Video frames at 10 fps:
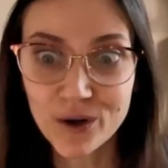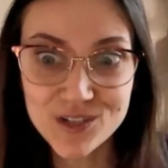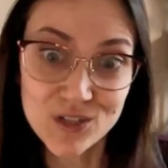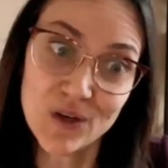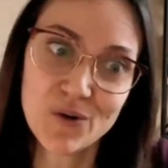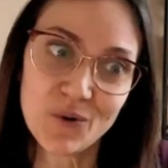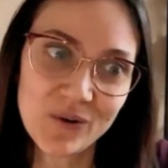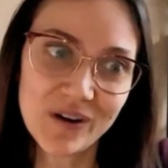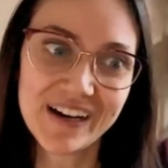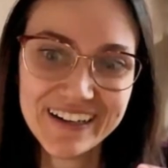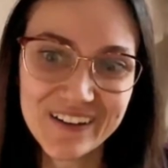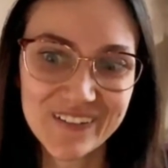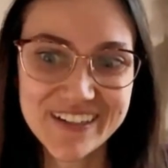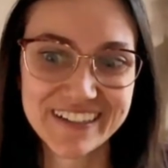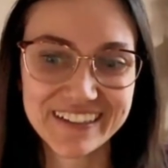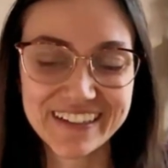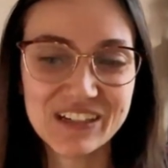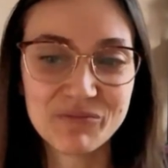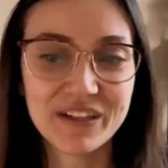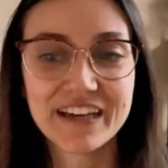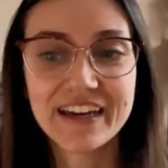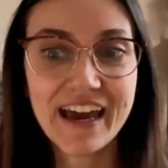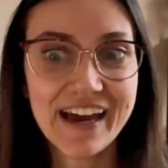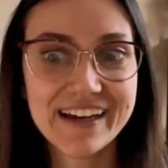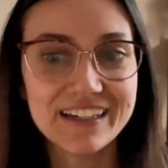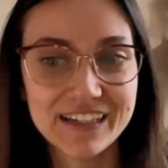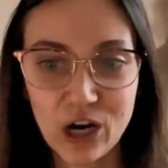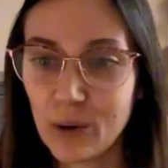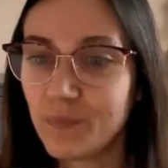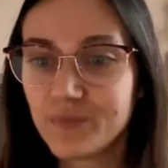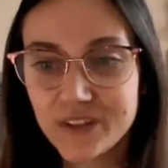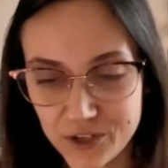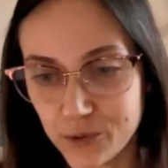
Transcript: you originally, and being like, hey, I need help. Can you,